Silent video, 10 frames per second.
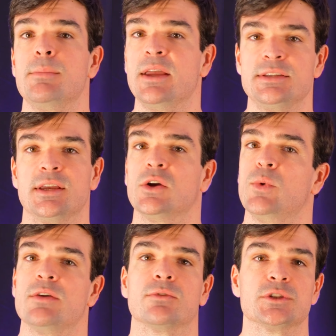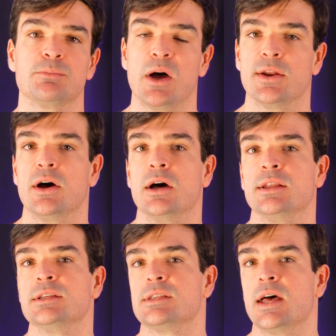main takeaway for
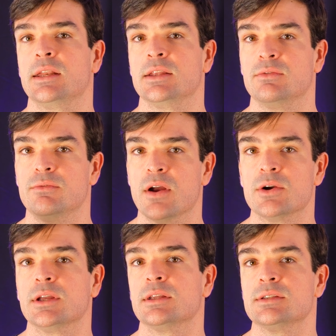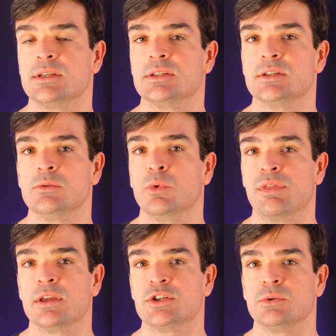SpotOn is that it's very consistent
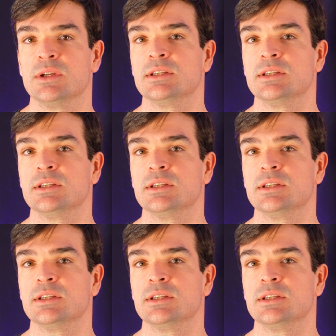with issuing